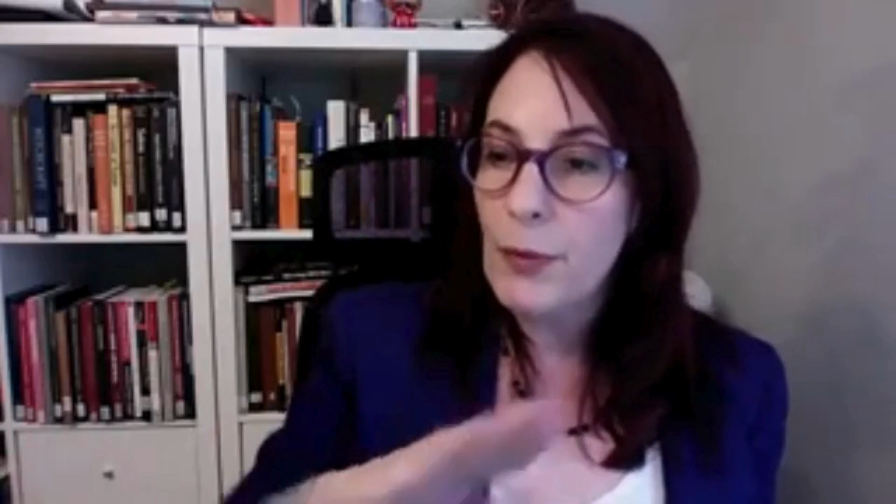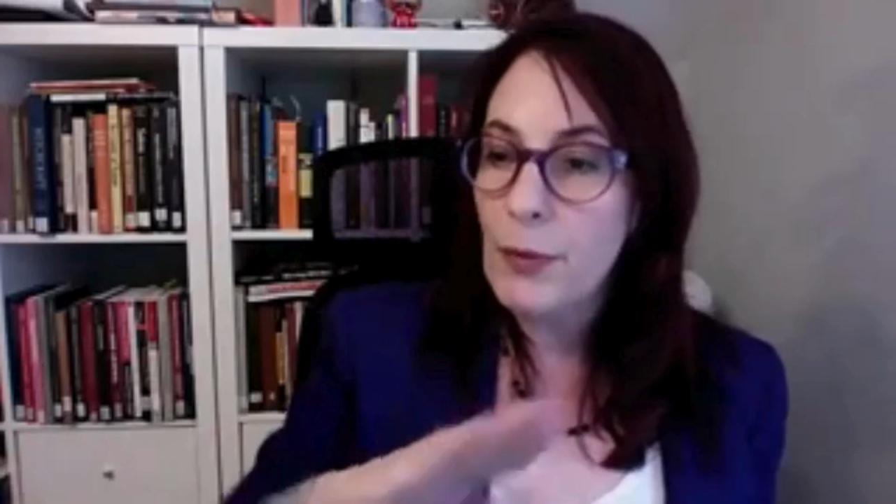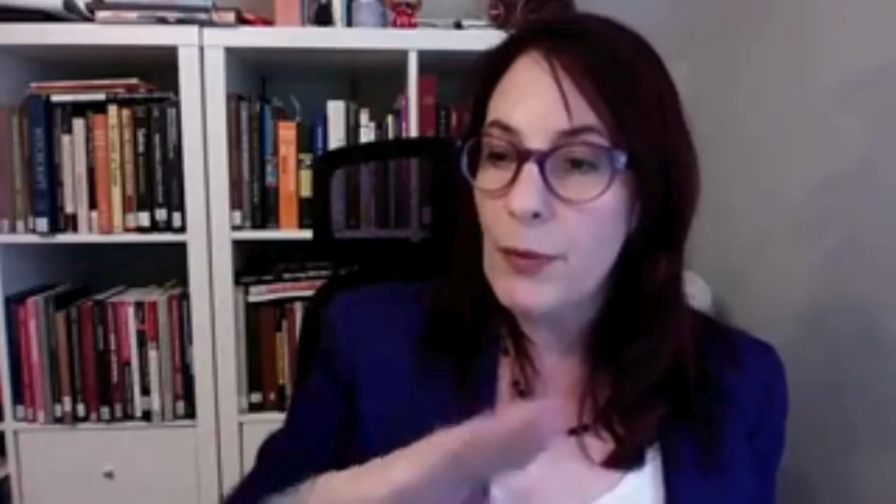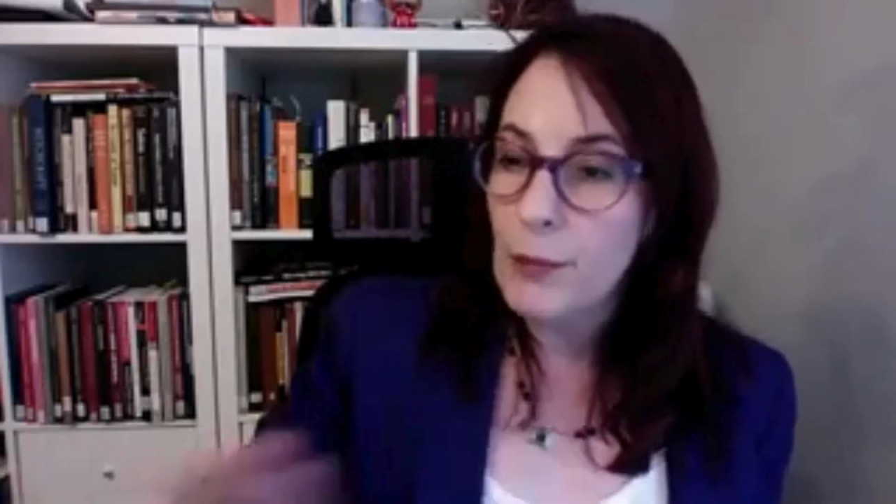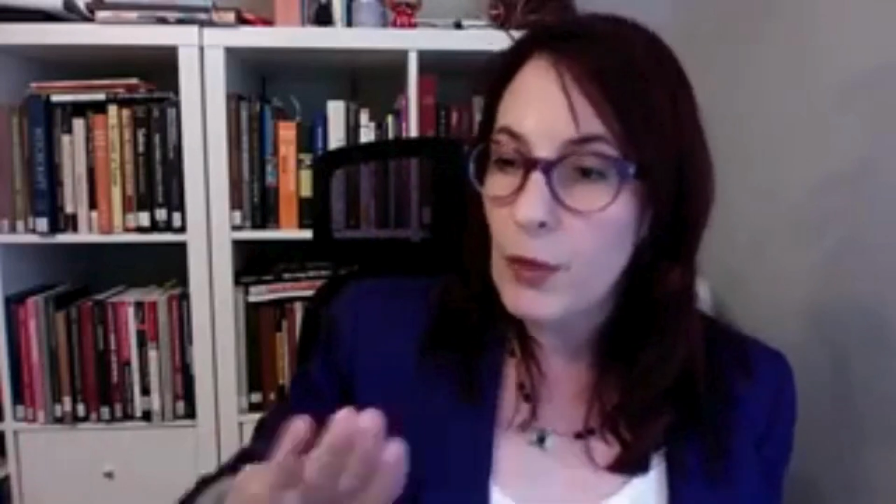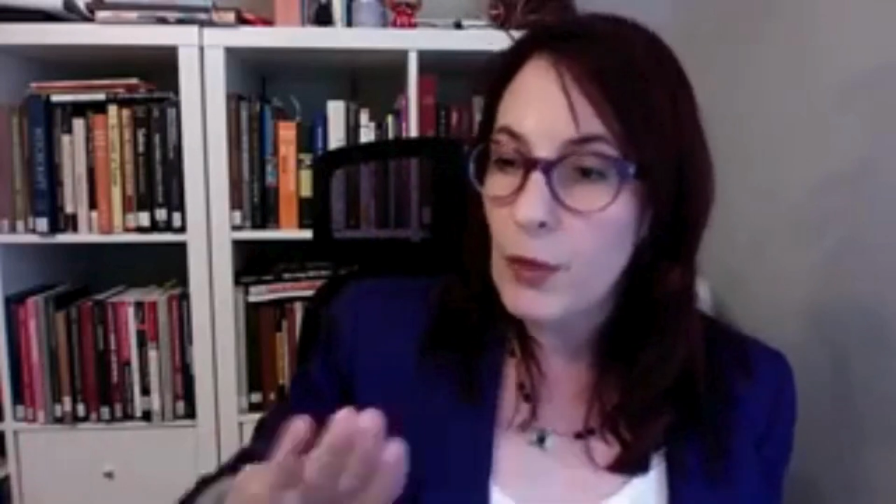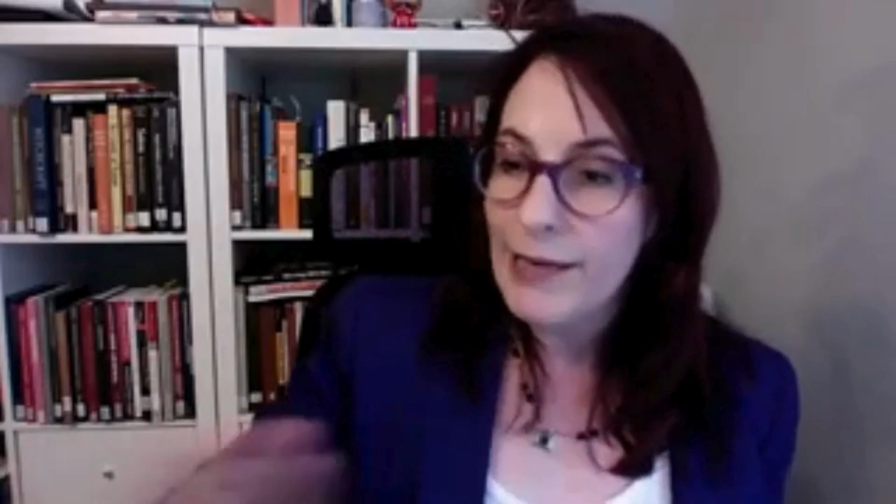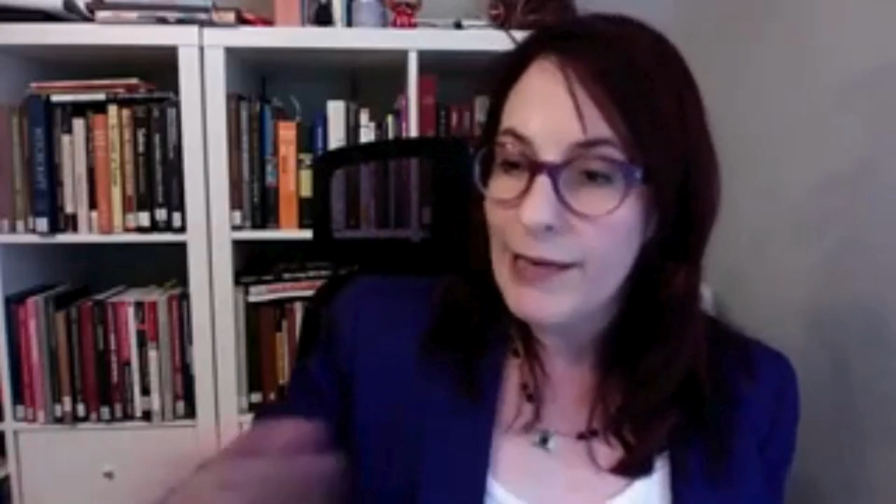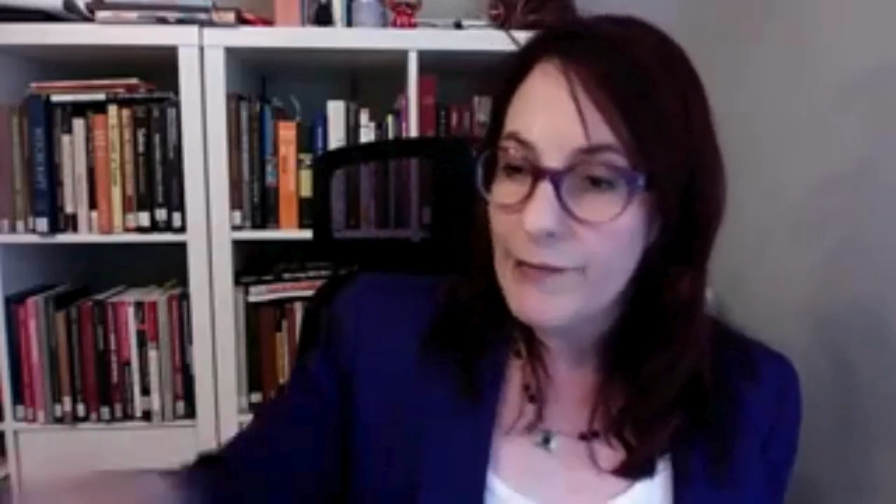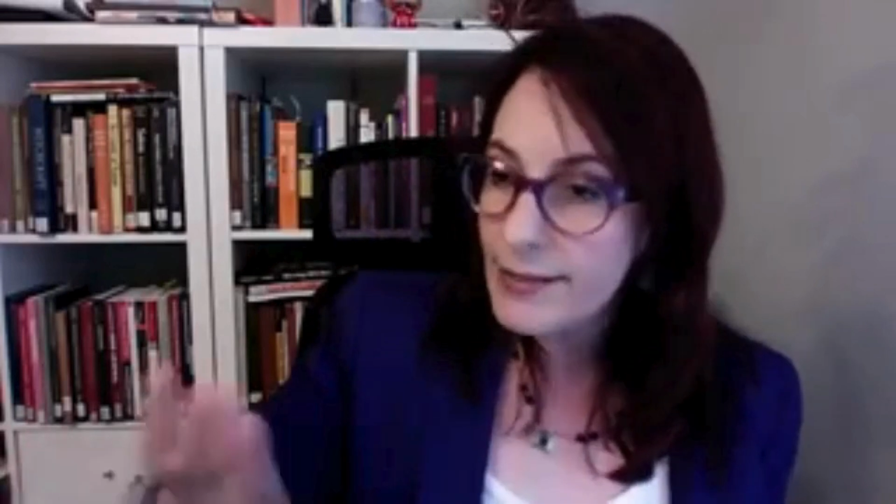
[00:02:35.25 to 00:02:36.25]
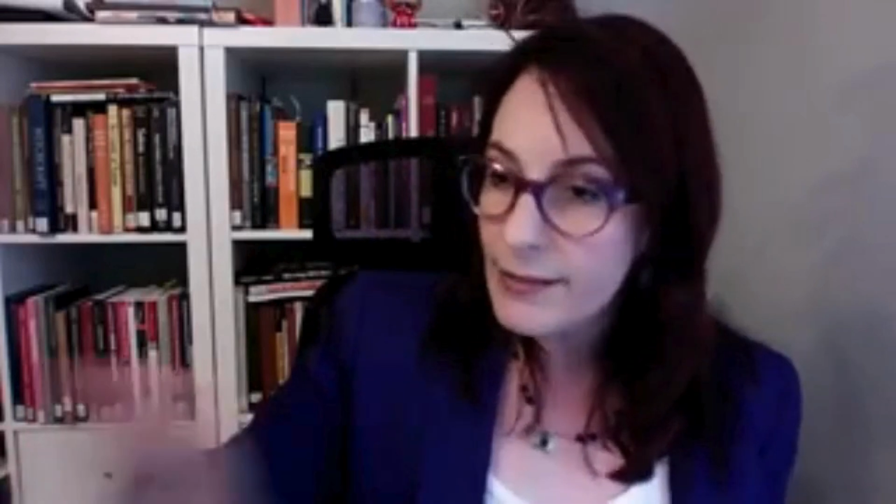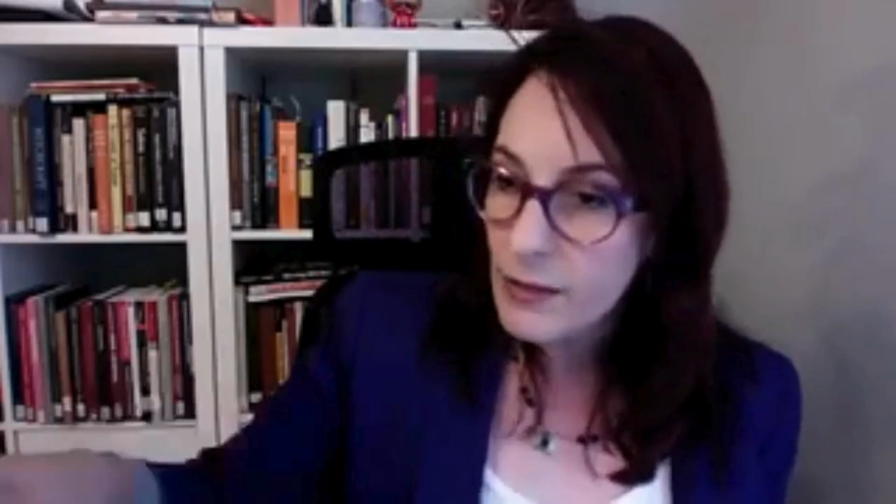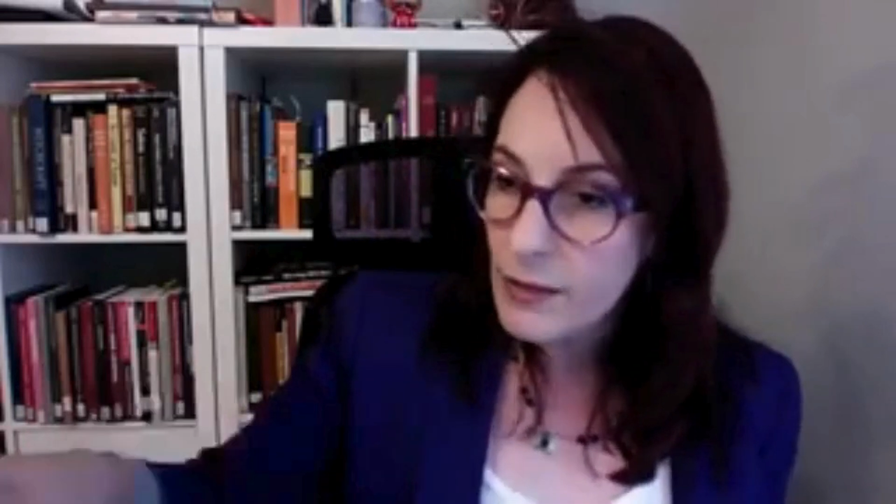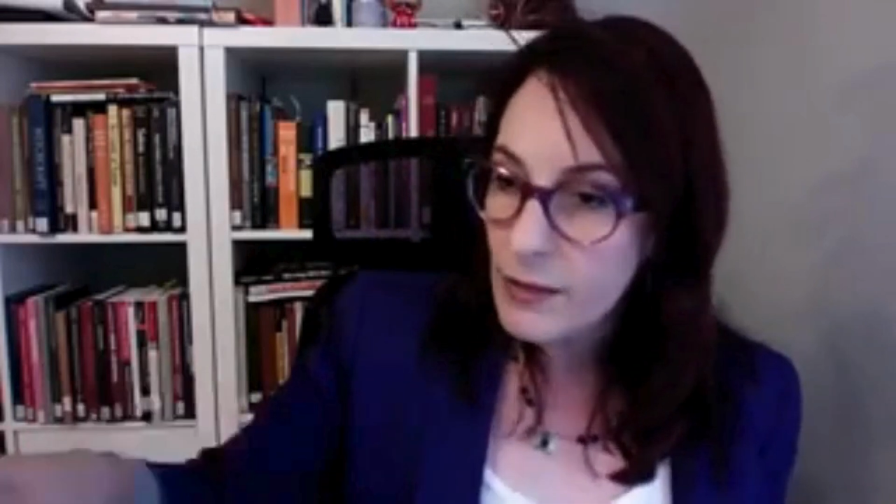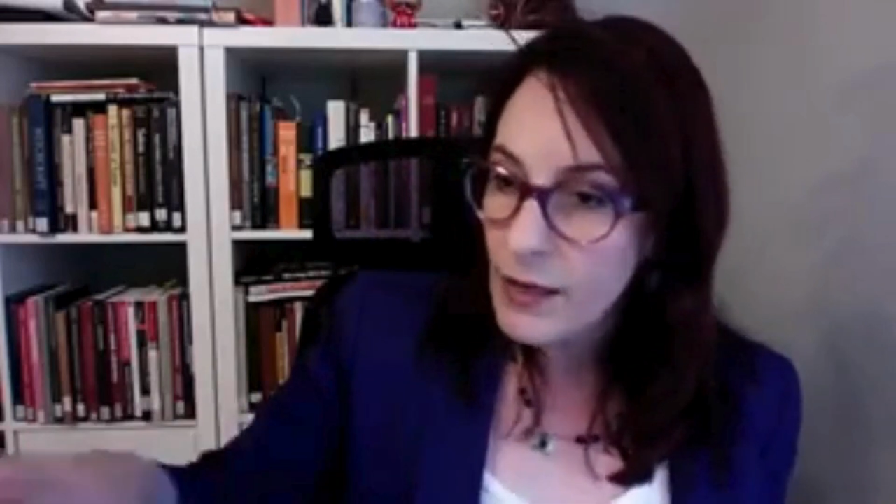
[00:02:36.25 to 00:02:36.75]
putting more emphasis on